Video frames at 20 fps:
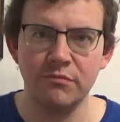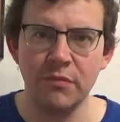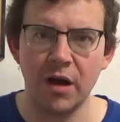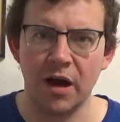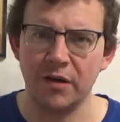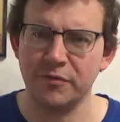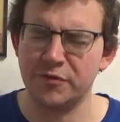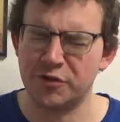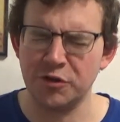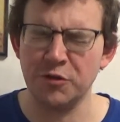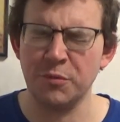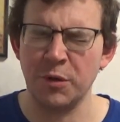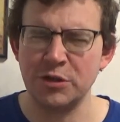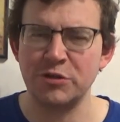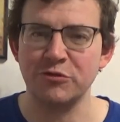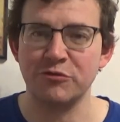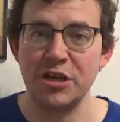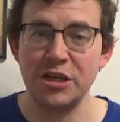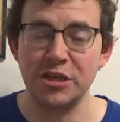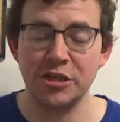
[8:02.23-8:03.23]
have too
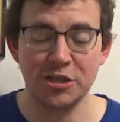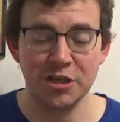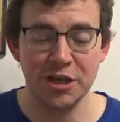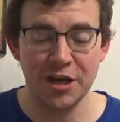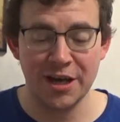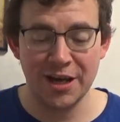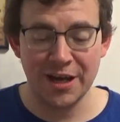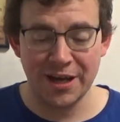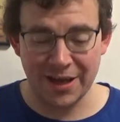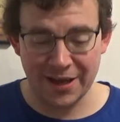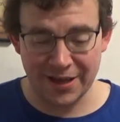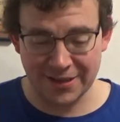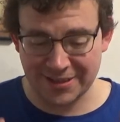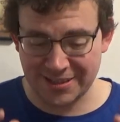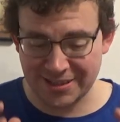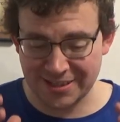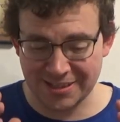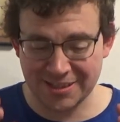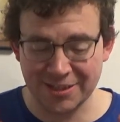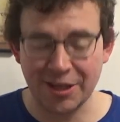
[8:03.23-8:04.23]
much reach. It's
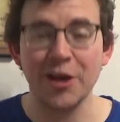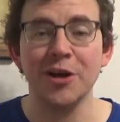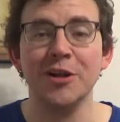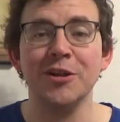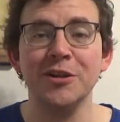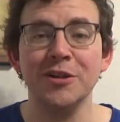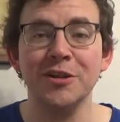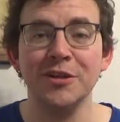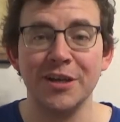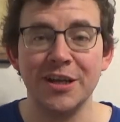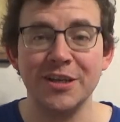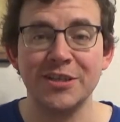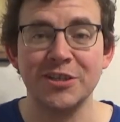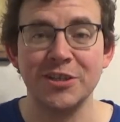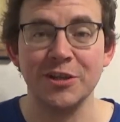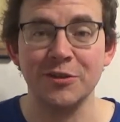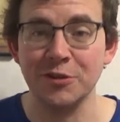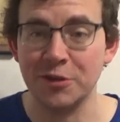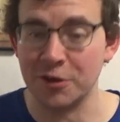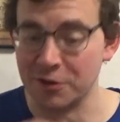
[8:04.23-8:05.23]
still
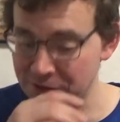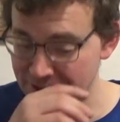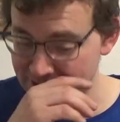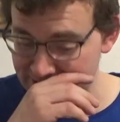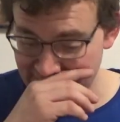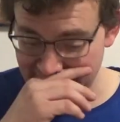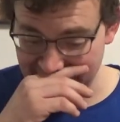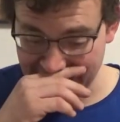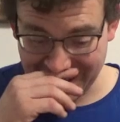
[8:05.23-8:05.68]
good.